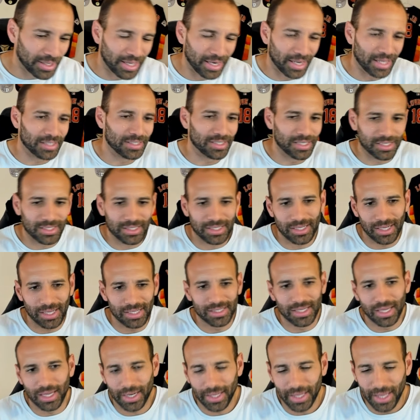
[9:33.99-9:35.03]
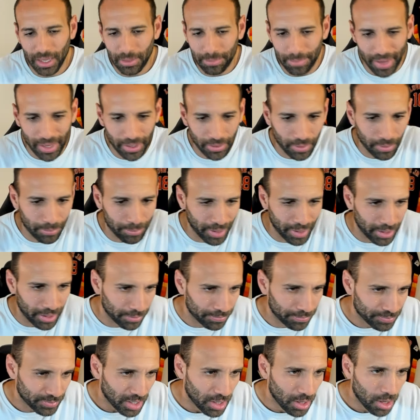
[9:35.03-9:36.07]
and it just is going to get better and better.
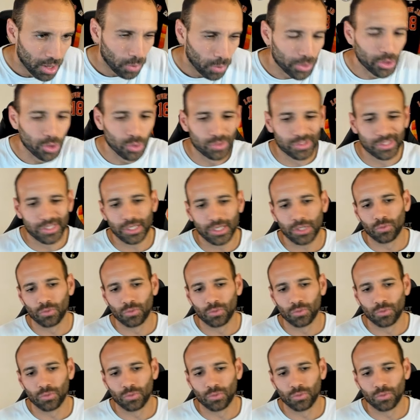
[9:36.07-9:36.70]
We do see